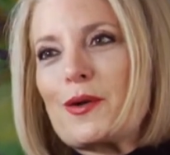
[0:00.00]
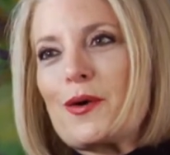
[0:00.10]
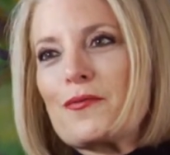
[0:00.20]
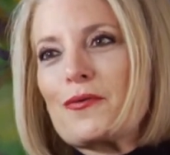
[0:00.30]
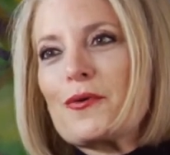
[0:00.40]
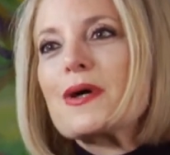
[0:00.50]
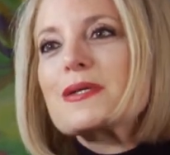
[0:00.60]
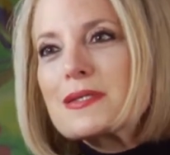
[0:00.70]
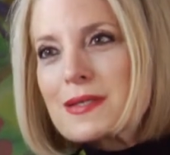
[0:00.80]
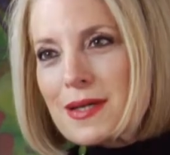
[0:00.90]
on for
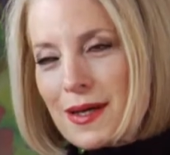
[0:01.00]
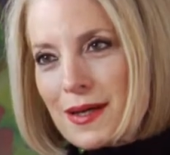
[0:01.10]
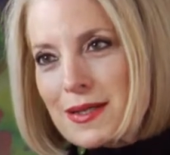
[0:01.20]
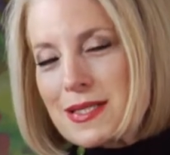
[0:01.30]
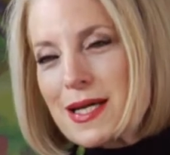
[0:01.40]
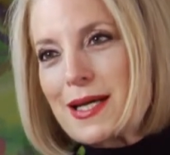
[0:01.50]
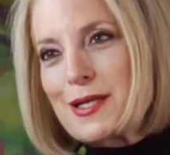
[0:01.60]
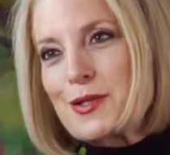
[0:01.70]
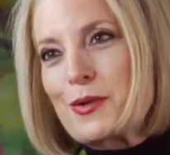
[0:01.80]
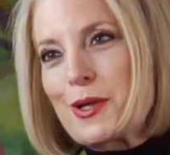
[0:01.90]
us in San
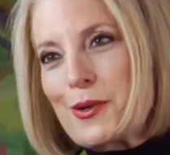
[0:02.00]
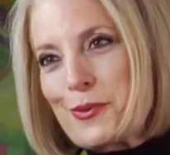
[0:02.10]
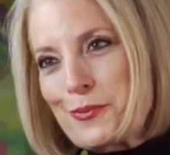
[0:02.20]
Antonio.